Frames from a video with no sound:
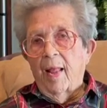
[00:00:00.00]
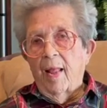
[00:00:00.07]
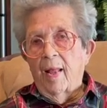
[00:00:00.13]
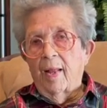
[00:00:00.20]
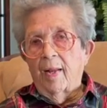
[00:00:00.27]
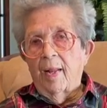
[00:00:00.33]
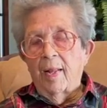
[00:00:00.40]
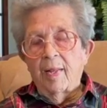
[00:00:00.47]

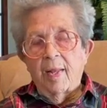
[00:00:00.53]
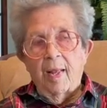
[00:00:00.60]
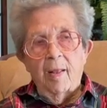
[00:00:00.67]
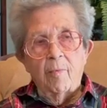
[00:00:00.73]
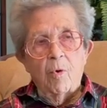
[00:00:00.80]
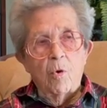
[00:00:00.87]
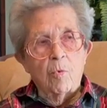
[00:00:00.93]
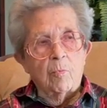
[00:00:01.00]
And he
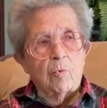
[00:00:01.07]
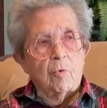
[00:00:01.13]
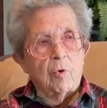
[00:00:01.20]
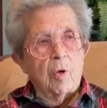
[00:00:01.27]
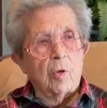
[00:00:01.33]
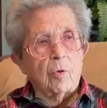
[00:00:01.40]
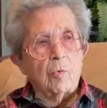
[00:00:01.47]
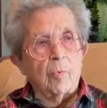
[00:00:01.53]
came home
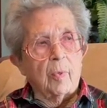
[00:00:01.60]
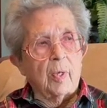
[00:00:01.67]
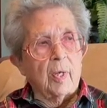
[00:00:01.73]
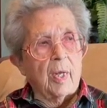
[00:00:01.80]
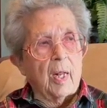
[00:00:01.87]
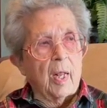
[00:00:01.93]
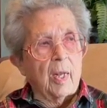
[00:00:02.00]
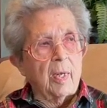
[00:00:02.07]
drunk one
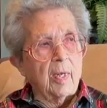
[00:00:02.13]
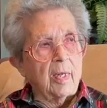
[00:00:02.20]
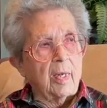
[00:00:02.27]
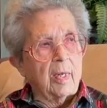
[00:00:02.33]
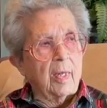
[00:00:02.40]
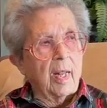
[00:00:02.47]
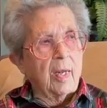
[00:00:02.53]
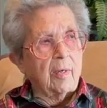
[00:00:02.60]
night,
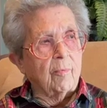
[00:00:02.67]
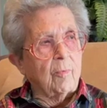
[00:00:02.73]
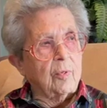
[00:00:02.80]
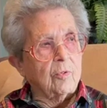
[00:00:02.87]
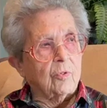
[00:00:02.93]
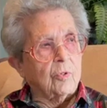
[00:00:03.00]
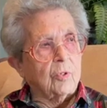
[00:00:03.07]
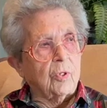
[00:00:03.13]
and that
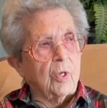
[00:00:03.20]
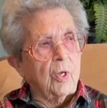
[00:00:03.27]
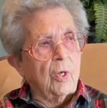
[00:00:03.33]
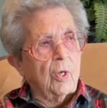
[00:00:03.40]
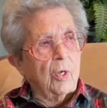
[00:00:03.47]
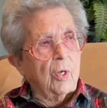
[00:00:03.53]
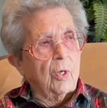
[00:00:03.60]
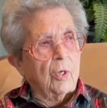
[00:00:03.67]
was
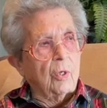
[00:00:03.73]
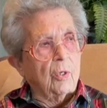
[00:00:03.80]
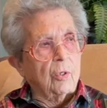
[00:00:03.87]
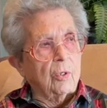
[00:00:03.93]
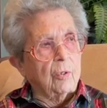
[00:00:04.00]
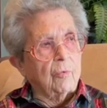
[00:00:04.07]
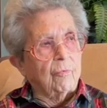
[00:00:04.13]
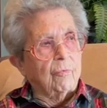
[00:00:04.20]

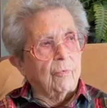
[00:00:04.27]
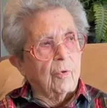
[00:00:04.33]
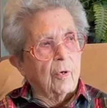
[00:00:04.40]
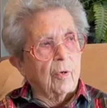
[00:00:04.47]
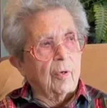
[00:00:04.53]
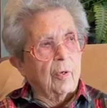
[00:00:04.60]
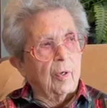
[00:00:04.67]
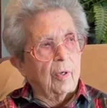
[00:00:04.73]
good
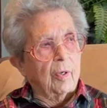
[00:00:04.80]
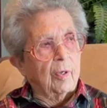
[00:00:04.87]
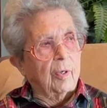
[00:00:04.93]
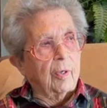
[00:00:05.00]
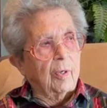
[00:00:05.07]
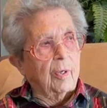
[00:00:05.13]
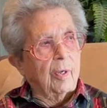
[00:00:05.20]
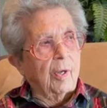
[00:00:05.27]
for
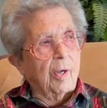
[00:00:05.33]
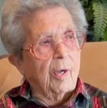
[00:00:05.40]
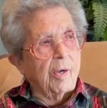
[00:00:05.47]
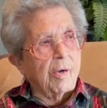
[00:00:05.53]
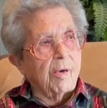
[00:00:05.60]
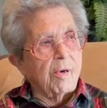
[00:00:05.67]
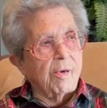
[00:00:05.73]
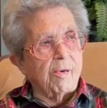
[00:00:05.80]

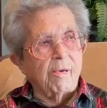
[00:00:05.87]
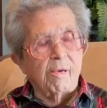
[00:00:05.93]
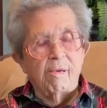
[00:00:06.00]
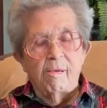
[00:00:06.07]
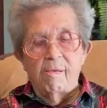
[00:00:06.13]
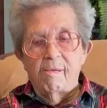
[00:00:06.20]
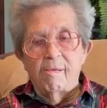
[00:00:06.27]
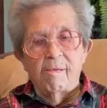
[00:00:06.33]
health
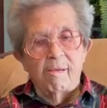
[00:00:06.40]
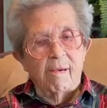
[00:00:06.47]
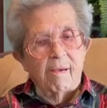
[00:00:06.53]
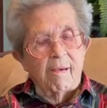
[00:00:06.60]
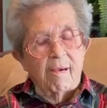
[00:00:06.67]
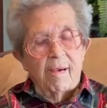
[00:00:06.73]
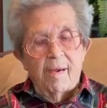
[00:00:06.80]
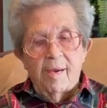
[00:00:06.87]

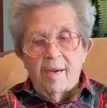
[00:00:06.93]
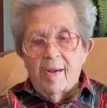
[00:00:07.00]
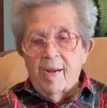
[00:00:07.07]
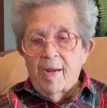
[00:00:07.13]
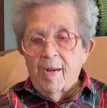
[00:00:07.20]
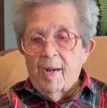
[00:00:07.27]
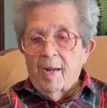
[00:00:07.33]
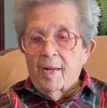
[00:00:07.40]

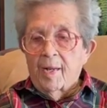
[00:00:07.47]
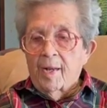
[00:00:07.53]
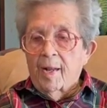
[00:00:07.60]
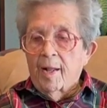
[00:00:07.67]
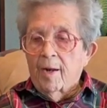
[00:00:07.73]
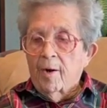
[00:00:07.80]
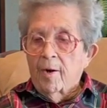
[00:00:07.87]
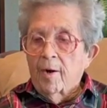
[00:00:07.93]

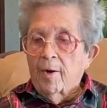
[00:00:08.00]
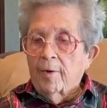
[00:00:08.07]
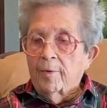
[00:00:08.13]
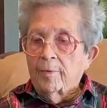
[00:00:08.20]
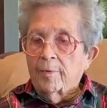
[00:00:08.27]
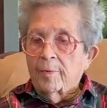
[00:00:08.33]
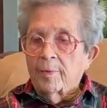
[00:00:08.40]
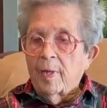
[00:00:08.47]

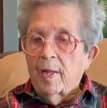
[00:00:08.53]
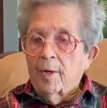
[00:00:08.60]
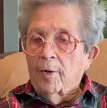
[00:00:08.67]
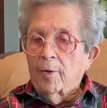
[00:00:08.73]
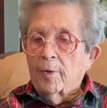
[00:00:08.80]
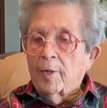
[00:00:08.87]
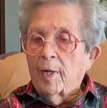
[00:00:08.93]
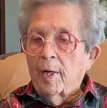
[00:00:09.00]
and
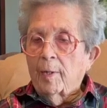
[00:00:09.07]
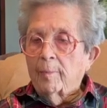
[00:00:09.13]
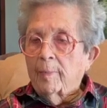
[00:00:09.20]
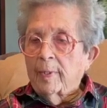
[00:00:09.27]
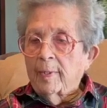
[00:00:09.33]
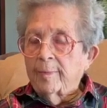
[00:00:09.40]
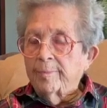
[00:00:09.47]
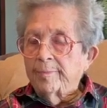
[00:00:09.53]
entertainment.